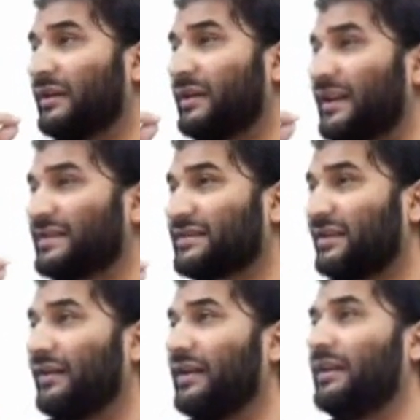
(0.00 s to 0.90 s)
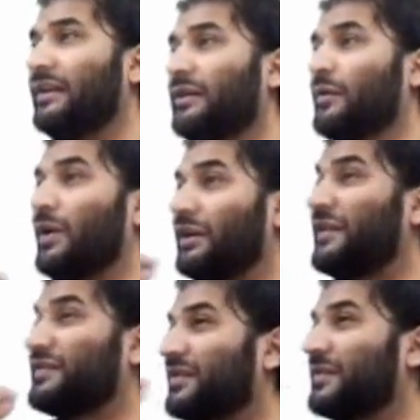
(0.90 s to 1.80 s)
necessary
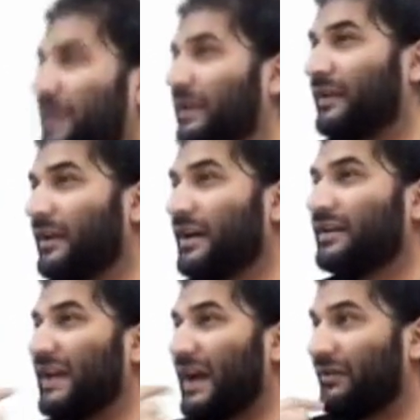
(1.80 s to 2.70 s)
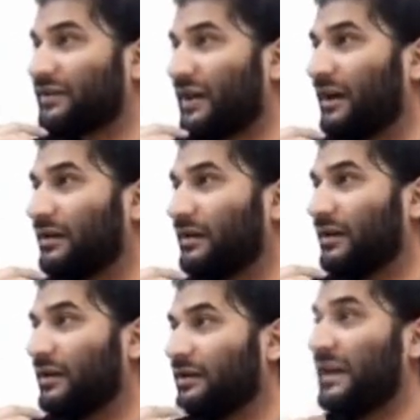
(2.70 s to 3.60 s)
qualities to speak, they have a tongue,
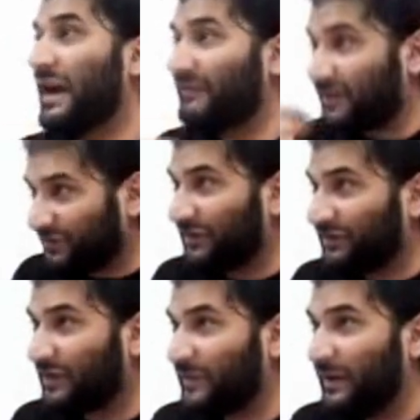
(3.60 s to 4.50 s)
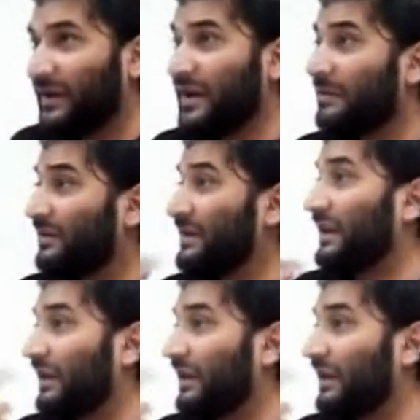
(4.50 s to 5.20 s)
they have the strength to speak, but they